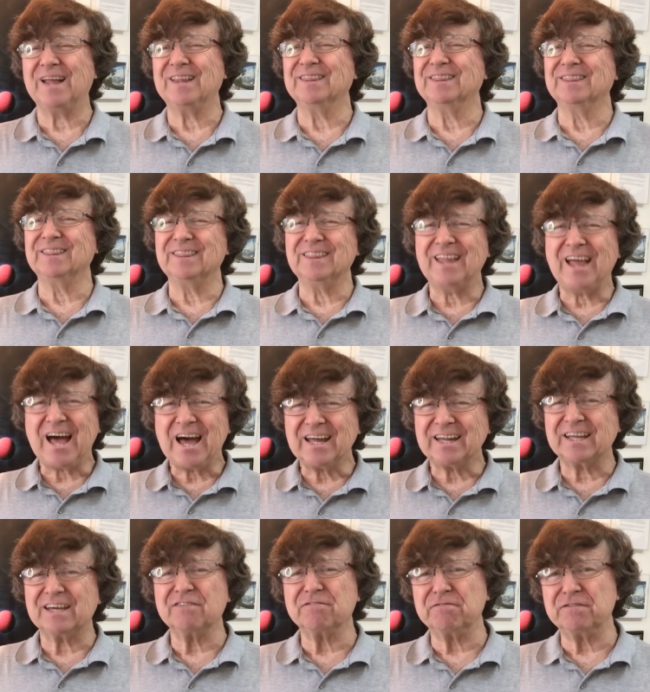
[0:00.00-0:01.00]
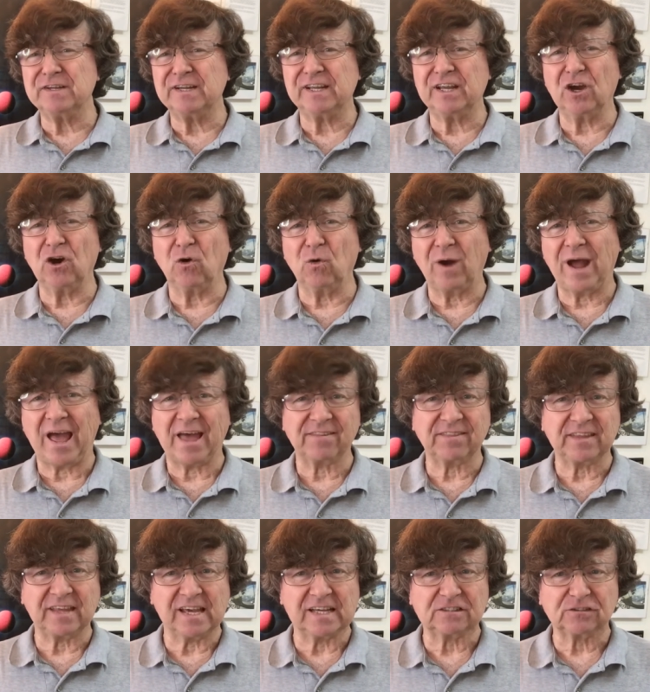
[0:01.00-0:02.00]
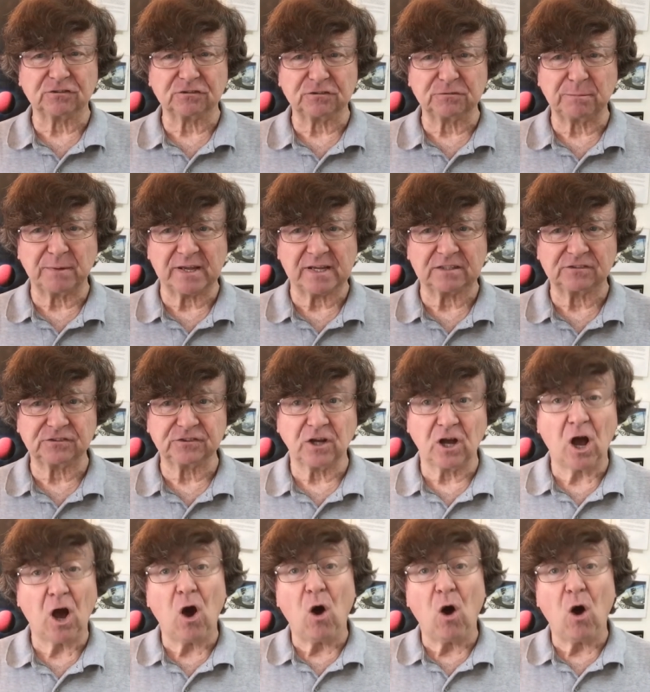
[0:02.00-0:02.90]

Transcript: a lot of video at the edge of space.